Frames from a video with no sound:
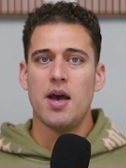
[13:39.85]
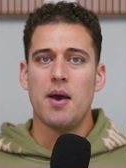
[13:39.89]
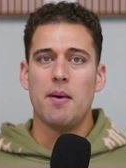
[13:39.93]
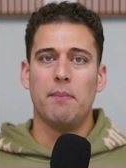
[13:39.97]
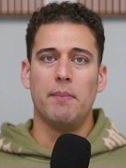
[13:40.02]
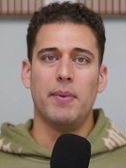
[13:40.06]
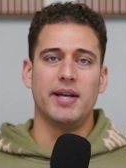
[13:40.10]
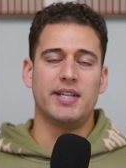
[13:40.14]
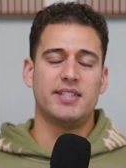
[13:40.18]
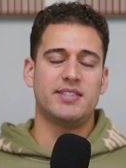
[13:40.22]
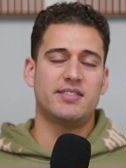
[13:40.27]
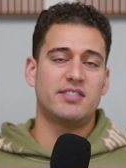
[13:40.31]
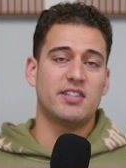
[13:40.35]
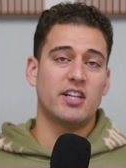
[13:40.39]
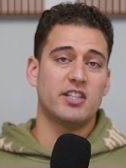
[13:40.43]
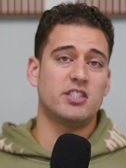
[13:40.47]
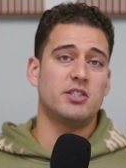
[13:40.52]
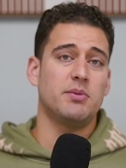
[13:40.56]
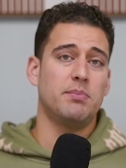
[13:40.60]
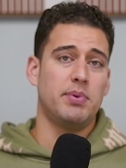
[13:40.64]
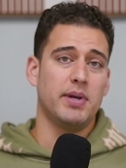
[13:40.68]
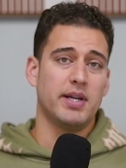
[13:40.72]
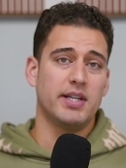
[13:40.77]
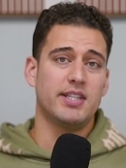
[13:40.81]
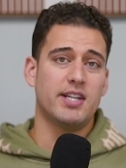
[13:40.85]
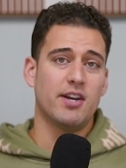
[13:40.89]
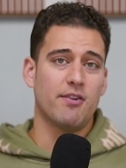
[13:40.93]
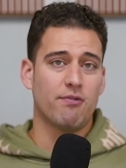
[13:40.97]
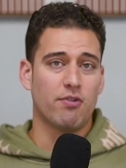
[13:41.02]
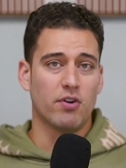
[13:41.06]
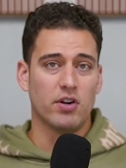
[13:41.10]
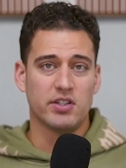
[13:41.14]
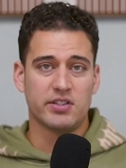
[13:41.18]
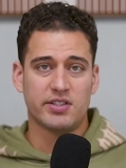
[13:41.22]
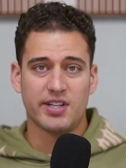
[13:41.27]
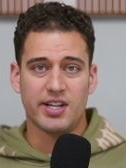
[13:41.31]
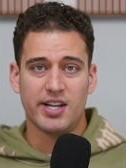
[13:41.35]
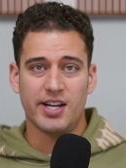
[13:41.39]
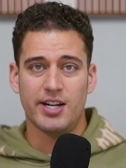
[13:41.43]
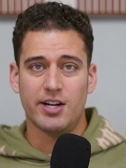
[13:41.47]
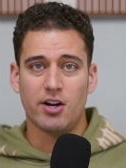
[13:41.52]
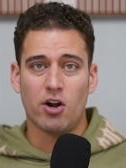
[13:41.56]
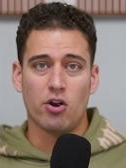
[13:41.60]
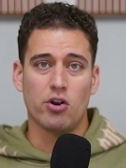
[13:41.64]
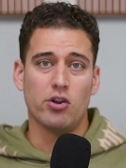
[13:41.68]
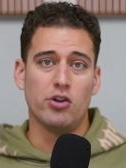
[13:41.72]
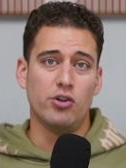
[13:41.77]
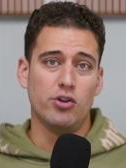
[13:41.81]
make such a big difference in
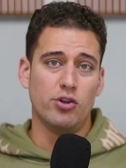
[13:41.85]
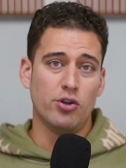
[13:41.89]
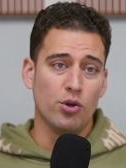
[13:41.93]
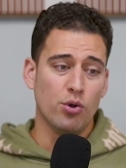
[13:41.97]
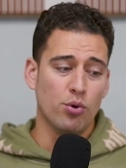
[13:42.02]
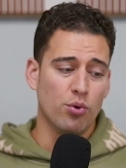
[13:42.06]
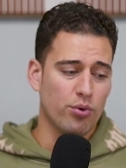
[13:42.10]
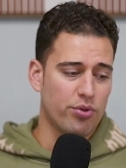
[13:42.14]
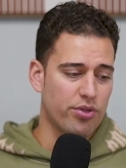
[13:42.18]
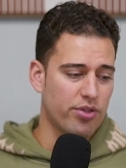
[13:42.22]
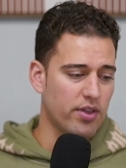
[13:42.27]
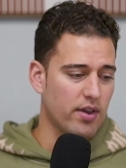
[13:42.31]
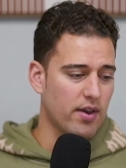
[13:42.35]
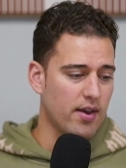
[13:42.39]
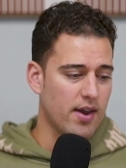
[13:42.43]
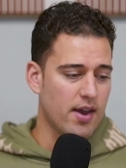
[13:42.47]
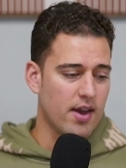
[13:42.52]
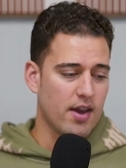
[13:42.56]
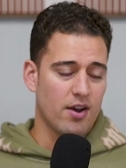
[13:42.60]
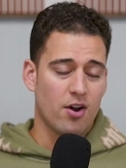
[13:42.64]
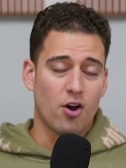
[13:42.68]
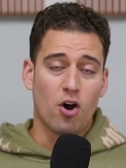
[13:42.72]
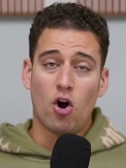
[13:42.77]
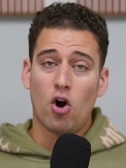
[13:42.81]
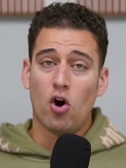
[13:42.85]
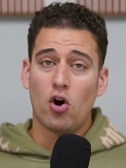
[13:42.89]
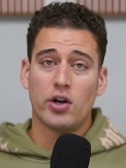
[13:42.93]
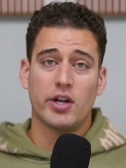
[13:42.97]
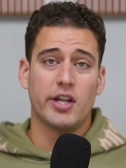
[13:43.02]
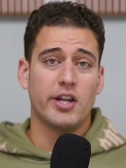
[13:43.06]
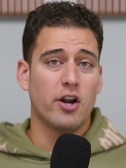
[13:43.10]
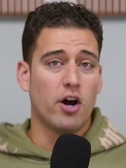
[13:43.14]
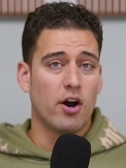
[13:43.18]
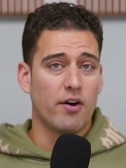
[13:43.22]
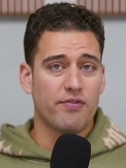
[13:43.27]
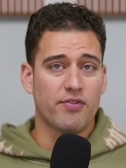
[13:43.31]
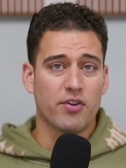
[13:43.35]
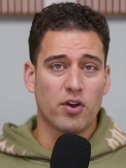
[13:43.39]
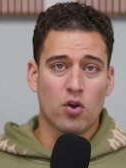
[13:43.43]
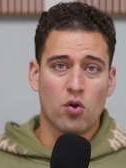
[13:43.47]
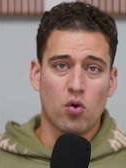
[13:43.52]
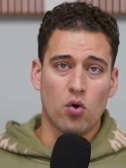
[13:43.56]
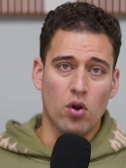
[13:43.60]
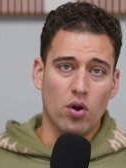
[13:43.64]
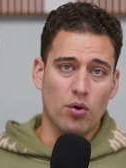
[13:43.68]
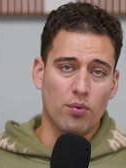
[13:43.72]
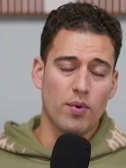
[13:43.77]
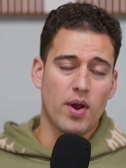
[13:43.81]
our youth on and off the
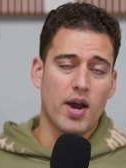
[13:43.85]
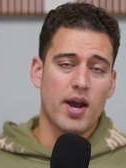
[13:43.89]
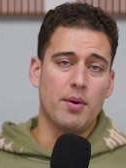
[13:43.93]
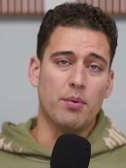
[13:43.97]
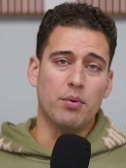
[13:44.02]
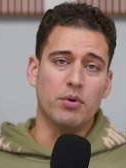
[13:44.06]
court, right?